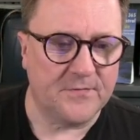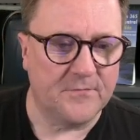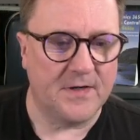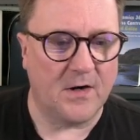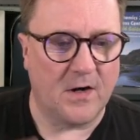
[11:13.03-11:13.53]

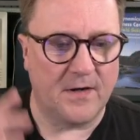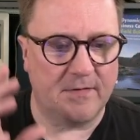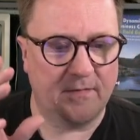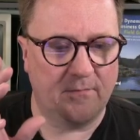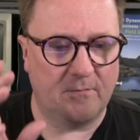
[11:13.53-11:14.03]
we got
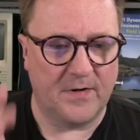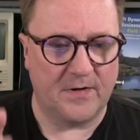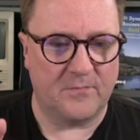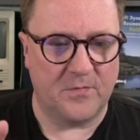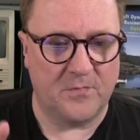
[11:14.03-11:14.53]

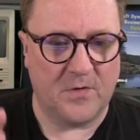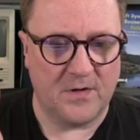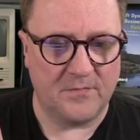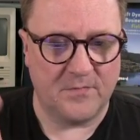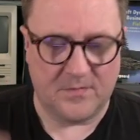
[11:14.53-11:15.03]
where we
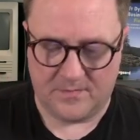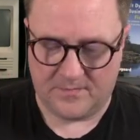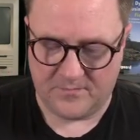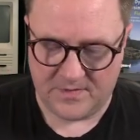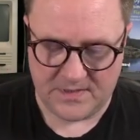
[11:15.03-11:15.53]
want.
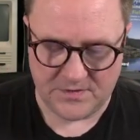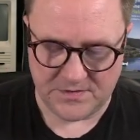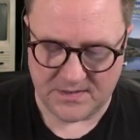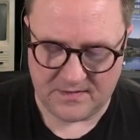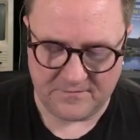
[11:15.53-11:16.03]
We need to
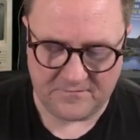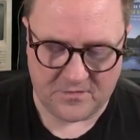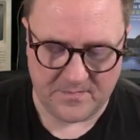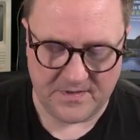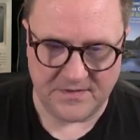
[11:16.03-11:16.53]
tell the
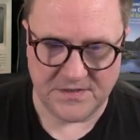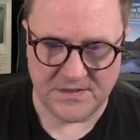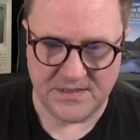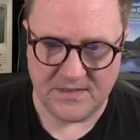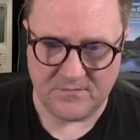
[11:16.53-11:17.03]
format is
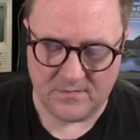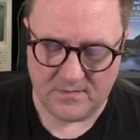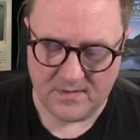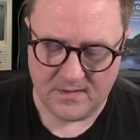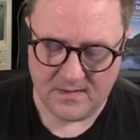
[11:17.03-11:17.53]
SQL,
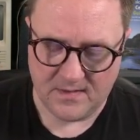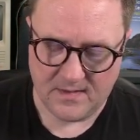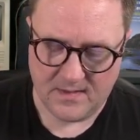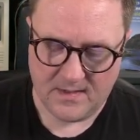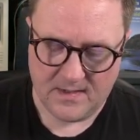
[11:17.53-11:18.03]

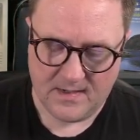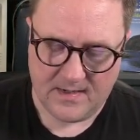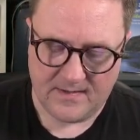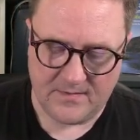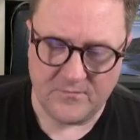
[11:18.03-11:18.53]

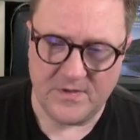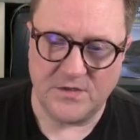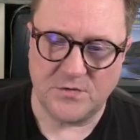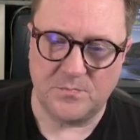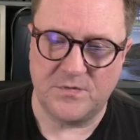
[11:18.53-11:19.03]
and then we need
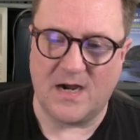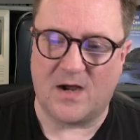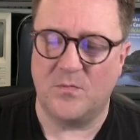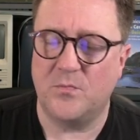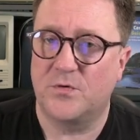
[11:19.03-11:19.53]
to the
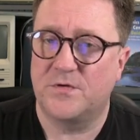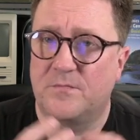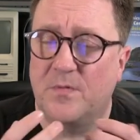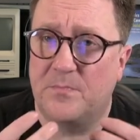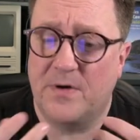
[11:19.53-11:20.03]
output
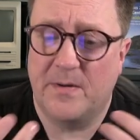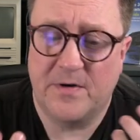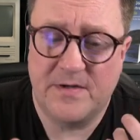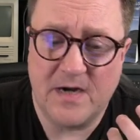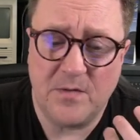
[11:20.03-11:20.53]

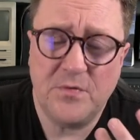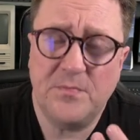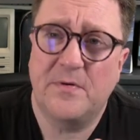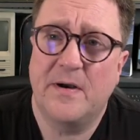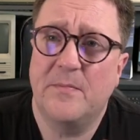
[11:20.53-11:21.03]
parameter. The
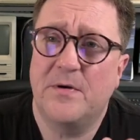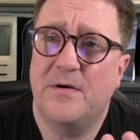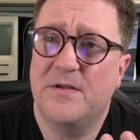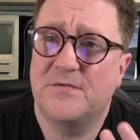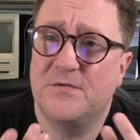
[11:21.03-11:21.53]
output parameter
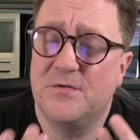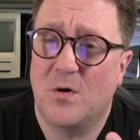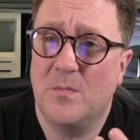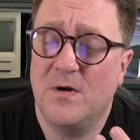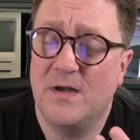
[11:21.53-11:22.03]
is
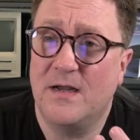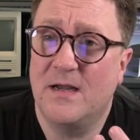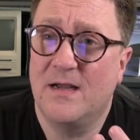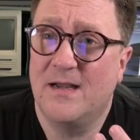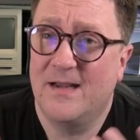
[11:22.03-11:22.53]
normally
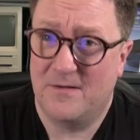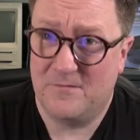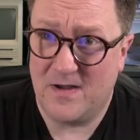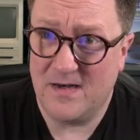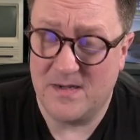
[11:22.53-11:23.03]
a
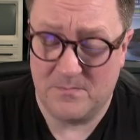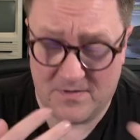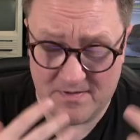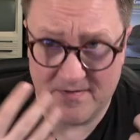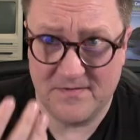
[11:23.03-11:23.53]
file name,
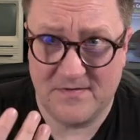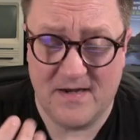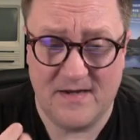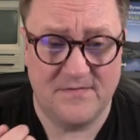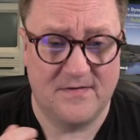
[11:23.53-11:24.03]
but in this
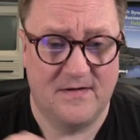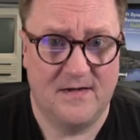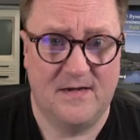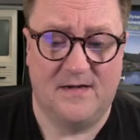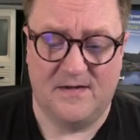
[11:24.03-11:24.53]
case,
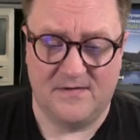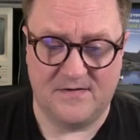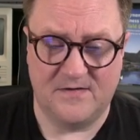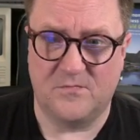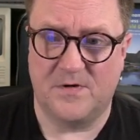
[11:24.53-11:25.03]

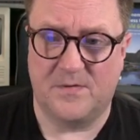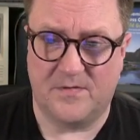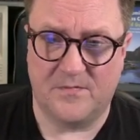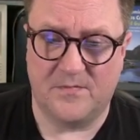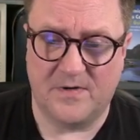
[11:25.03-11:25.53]
since we are
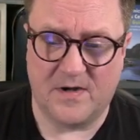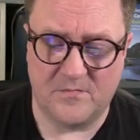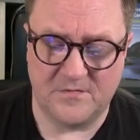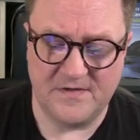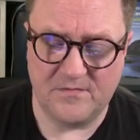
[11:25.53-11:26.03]
now
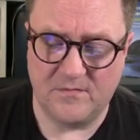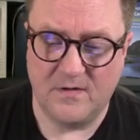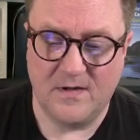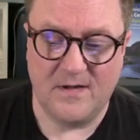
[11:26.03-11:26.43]
with SQL,